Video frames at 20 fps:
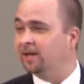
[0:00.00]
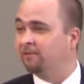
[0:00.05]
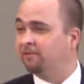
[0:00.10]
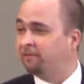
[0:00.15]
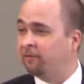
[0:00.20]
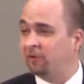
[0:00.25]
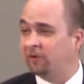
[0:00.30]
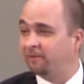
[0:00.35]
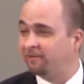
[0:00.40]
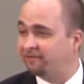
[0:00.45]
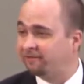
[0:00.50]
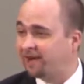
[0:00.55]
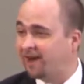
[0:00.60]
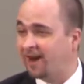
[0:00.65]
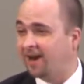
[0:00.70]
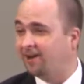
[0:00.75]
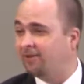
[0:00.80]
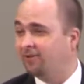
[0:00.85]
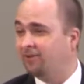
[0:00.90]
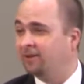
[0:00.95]
and full of
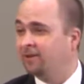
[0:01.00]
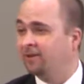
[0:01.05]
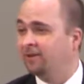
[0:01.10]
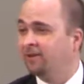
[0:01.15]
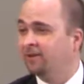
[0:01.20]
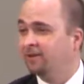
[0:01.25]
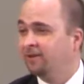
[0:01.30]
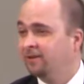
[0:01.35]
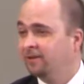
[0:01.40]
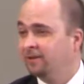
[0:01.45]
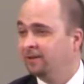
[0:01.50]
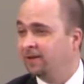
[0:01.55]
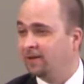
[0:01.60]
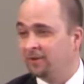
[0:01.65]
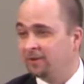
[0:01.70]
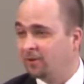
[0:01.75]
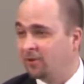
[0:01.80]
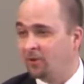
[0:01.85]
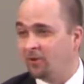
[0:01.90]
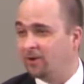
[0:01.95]
faith in
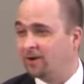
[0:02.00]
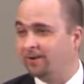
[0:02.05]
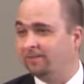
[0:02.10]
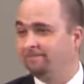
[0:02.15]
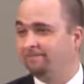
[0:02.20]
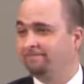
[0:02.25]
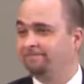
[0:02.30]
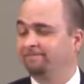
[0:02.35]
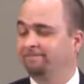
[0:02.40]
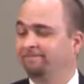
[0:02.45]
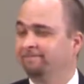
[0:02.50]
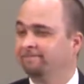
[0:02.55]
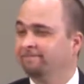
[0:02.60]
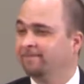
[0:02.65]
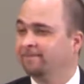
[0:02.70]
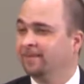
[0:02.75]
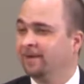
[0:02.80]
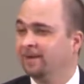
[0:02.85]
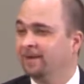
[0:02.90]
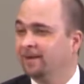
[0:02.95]
the Lord.
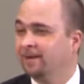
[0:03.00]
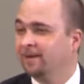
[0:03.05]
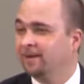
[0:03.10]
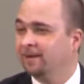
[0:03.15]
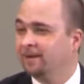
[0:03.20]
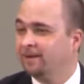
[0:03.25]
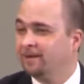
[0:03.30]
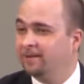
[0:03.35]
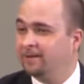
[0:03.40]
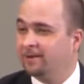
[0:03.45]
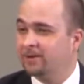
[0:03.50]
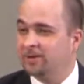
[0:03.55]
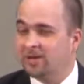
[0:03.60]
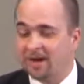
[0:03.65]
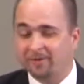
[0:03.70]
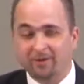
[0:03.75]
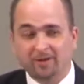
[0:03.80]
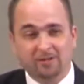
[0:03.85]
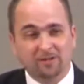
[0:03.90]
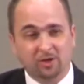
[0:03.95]
There's
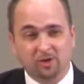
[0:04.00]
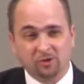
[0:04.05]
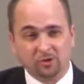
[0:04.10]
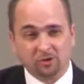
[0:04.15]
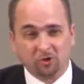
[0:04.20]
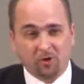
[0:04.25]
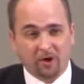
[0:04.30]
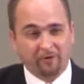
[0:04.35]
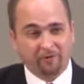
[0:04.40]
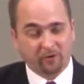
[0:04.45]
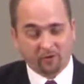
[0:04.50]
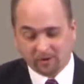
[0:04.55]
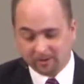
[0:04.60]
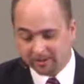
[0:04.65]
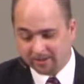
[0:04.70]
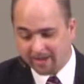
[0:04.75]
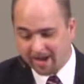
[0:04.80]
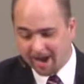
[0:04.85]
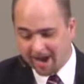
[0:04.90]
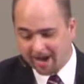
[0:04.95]
nothing so joyful as
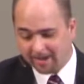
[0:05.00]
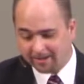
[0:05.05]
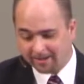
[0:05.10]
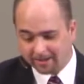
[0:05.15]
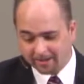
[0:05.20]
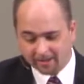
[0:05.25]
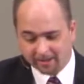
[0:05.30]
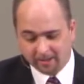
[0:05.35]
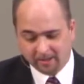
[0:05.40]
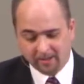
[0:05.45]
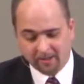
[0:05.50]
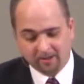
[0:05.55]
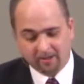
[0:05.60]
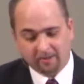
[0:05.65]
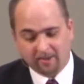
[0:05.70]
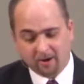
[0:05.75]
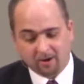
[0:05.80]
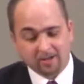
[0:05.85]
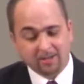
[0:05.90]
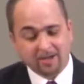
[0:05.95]
that, and
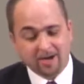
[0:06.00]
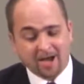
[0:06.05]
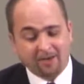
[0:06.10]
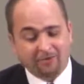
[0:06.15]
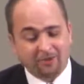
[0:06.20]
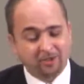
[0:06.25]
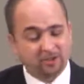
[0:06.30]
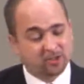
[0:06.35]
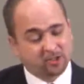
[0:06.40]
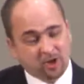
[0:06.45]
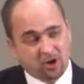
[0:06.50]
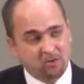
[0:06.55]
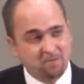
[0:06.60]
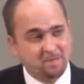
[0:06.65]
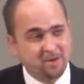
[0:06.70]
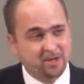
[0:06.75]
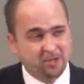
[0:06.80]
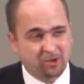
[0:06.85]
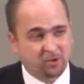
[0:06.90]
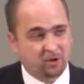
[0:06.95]
there is nothing so
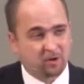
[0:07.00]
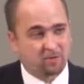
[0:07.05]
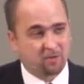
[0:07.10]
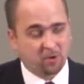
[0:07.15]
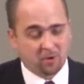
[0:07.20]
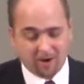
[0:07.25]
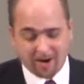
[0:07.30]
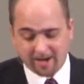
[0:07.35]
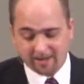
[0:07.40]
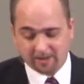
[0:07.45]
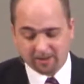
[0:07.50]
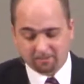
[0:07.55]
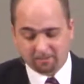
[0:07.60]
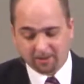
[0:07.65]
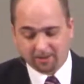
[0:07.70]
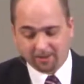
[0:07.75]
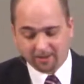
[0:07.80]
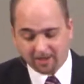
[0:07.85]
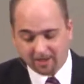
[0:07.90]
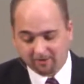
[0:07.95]
miserable as a
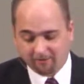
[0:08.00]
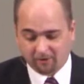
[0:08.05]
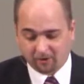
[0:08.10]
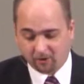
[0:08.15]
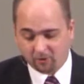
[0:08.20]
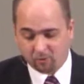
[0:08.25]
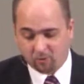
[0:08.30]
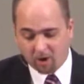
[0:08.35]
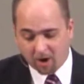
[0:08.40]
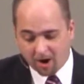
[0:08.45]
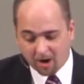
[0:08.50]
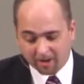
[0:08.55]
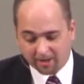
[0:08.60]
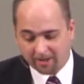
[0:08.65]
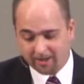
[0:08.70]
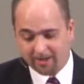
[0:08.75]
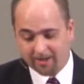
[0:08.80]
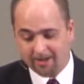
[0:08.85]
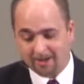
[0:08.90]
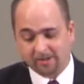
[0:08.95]
believer
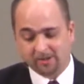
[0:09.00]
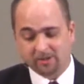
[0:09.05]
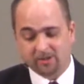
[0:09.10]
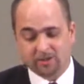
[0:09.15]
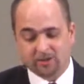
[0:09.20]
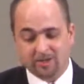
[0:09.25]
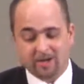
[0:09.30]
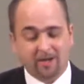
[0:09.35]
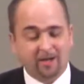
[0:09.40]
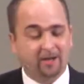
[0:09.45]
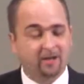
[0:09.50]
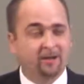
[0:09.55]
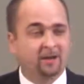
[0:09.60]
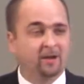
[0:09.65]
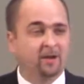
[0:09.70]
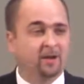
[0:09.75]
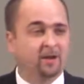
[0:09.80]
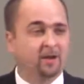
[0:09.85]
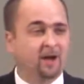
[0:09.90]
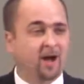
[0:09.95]
walking in sin
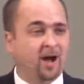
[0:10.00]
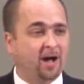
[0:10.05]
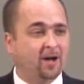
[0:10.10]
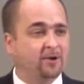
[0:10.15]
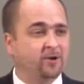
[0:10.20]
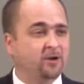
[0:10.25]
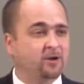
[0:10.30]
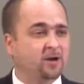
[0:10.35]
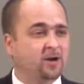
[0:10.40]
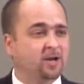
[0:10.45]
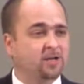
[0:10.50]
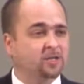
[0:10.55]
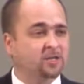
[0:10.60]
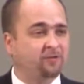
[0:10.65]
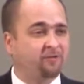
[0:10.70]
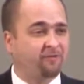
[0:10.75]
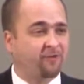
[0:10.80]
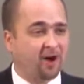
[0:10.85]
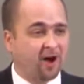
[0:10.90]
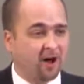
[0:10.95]
under his
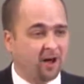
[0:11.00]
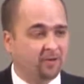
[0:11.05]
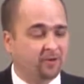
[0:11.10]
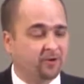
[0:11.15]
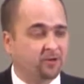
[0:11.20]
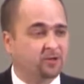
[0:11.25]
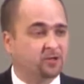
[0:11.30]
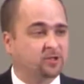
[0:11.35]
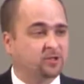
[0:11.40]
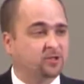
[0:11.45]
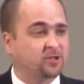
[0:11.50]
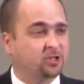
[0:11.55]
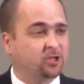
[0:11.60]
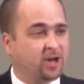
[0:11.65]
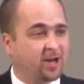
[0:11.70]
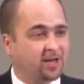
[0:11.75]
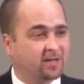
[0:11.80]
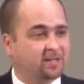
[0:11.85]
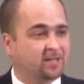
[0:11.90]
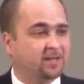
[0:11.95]
Father's
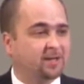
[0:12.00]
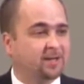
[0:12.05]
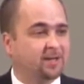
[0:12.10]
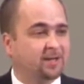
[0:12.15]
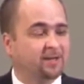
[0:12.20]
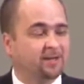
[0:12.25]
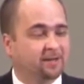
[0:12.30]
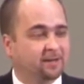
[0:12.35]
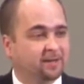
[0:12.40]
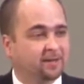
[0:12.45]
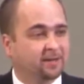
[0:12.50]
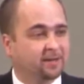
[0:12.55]
chastening